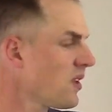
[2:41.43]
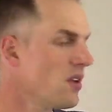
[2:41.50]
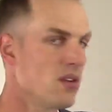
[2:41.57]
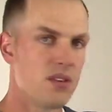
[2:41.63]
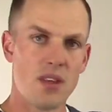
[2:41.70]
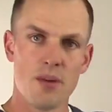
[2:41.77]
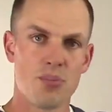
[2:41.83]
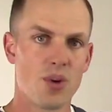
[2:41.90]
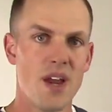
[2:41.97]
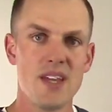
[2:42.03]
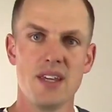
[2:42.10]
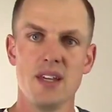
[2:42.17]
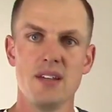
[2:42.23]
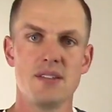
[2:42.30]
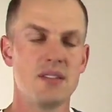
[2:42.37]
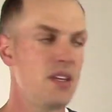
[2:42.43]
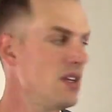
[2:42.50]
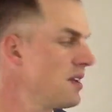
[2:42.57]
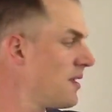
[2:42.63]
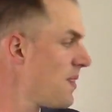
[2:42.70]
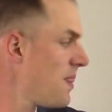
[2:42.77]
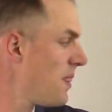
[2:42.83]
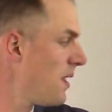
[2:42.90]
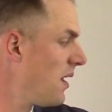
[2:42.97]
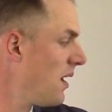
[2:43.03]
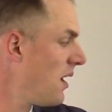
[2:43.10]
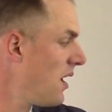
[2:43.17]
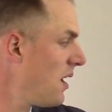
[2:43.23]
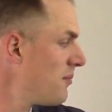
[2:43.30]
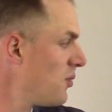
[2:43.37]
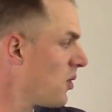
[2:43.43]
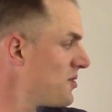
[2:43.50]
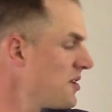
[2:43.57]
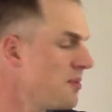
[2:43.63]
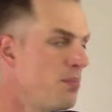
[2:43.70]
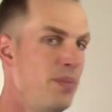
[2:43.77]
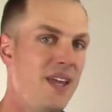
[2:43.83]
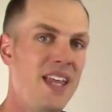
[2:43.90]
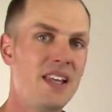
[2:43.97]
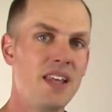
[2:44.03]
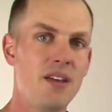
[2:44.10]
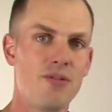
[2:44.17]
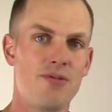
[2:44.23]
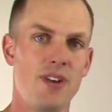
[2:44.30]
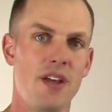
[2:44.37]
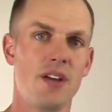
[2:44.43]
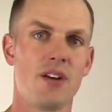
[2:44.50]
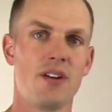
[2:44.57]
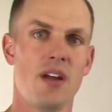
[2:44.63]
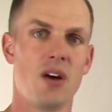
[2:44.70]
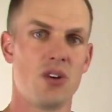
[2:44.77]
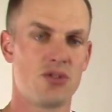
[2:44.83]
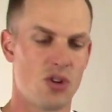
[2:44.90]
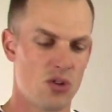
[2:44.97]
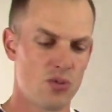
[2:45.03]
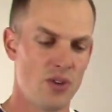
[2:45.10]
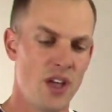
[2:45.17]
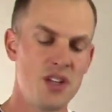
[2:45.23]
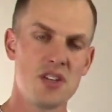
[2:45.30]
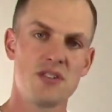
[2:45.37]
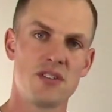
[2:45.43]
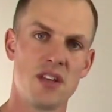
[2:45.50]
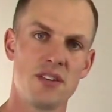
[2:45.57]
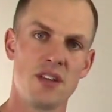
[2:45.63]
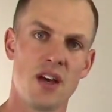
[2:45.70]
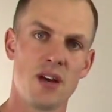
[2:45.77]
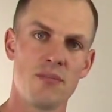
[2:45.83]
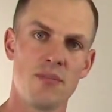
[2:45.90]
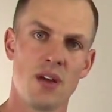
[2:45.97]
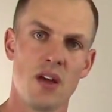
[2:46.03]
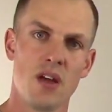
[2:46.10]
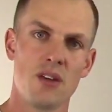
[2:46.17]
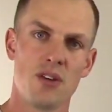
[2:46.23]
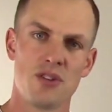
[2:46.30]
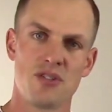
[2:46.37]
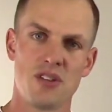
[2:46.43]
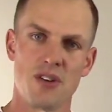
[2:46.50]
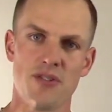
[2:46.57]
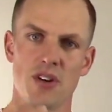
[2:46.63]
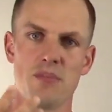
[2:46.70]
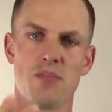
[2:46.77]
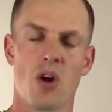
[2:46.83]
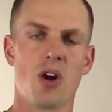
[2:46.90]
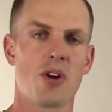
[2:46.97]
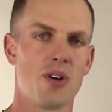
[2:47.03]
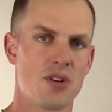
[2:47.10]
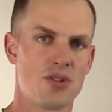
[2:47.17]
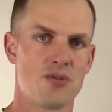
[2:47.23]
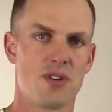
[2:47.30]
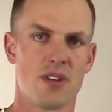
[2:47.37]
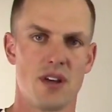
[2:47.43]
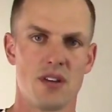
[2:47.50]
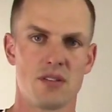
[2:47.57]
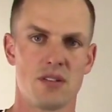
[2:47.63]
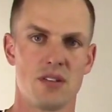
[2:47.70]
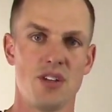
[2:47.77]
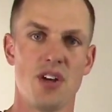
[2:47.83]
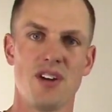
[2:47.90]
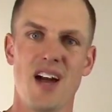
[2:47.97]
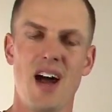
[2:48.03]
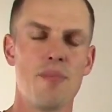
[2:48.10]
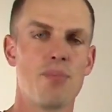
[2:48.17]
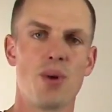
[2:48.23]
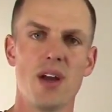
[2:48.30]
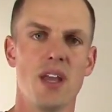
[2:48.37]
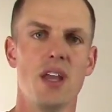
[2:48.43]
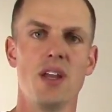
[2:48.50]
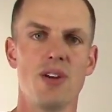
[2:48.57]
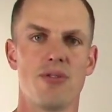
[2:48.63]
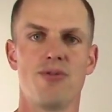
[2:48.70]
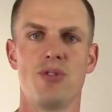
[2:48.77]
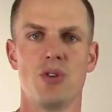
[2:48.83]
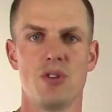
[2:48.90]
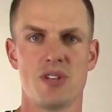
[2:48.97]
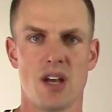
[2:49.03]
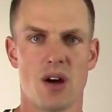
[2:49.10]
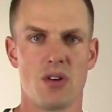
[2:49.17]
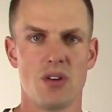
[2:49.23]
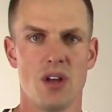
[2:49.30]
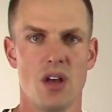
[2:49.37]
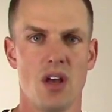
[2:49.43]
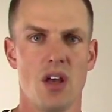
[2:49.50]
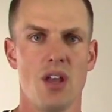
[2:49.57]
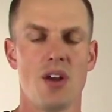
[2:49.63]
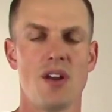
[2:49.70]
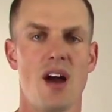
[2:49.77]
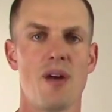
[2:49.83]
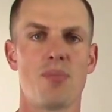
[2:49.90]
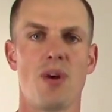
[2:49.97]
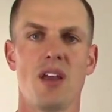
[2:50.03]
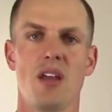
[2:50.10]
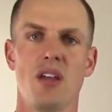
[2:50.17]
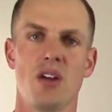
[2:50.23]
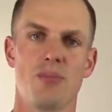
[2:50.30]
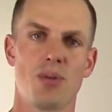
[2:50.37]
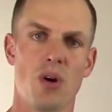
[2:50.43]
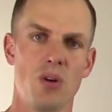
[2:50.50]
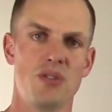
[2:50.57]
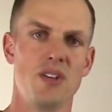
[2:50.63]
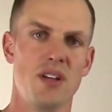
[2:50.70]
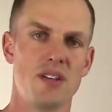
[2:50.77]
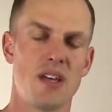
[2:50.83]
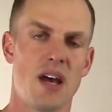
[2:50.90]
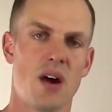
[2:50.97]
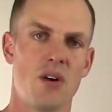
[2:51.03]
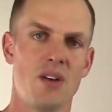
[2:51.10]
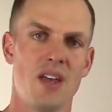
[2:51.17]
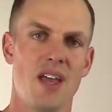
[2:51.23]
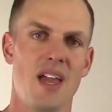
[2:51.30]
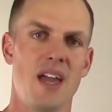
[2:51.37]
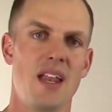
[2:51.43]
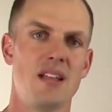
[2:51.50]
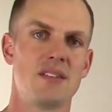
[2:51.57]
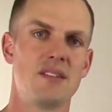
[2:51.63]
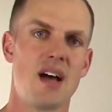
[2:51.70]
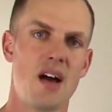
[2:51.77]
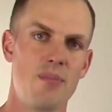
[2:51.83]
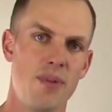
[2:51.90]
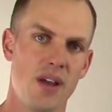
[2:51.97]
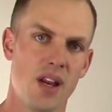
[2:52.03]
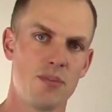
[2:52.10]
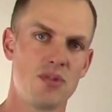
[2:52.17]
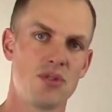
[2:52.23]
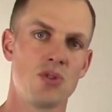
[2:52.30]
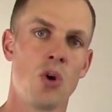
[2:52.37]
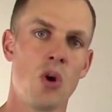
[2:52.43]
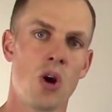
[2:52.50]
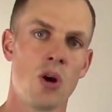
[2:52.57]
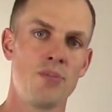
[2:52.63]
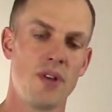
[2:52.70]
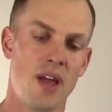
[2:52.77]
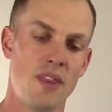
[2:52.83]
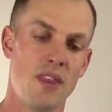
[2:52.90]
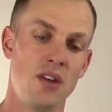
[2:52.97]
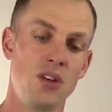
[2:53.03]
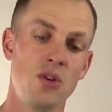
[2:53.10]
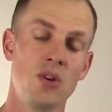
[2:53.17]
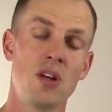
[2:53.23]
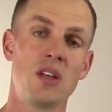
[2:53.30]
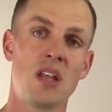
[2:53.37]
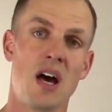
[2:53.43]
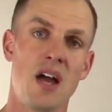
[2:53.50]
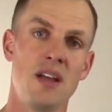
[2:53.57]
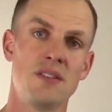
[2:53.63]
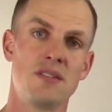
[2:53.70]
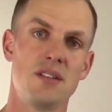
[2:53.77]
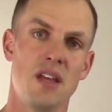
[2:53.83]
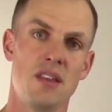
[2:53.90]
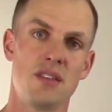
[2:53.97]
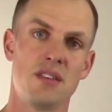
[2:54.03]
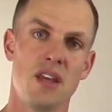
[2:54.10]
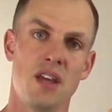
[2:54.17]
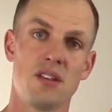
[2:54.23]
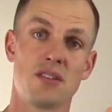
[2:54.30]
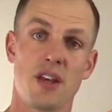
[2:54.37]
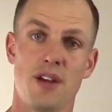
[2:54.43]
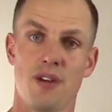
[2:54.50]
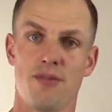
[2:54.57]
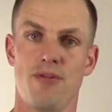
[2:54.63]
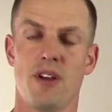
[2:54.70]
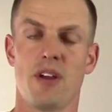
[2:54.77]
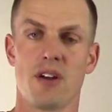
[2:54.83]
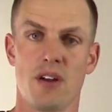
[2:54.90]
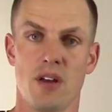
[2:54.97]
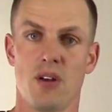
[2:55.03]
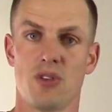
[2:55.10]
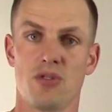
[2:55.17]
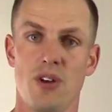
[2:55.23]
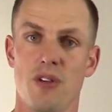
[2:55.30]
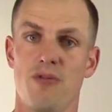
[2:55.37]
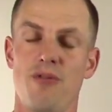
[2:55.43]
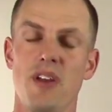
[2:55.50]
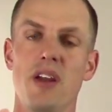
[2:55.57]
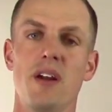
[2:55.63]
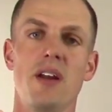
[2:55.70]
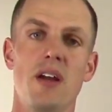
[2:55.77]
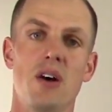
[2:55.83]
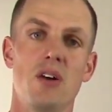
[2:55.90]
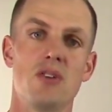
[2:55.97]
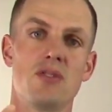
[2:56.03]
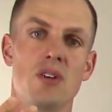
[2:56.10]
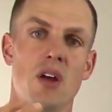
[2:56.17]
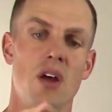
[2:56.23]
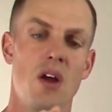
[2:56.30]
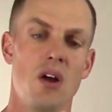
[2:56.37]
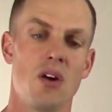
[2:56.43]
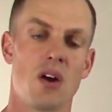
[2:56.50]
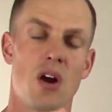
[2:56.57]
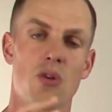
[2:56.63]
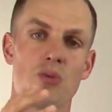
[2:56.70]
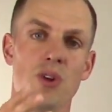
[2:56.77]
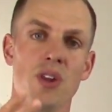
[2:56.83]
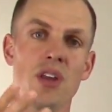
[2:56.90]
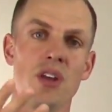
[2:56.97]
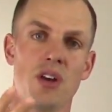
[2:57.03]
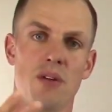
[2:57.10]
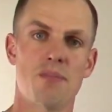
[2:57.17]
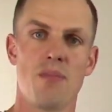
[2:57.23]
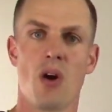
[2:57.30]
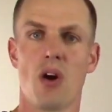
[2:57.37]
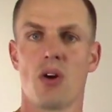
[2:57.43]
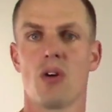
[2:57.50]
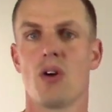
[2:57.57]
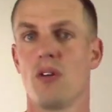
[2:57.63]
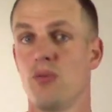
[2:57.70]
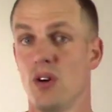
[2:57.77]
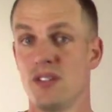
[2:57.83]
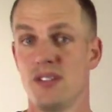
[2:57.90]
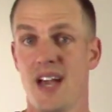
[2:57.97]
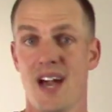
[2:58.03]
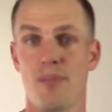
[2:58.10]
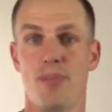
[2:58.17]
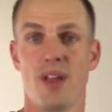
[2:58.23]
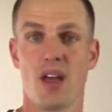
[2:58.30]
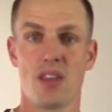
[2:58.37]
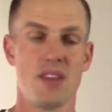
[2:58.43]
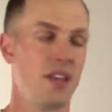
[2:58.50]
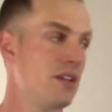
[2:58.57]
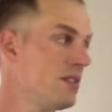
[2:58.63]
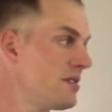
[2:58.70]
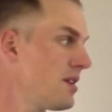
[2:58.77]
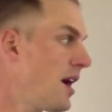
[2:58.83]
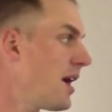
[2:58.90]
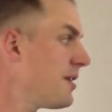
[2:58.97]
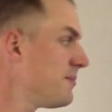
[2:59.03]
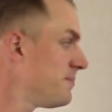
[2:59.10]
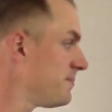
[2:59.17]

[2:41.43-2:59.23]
they break easy, or they're peeling fingernails or ridges in them, there's different markers for this. You're not breaking your food down. You're not breaking your protein down, and it's not being absorbed and then utilized in things like your fingernails. So your fingernails are a really good marker of what's happening on the inside.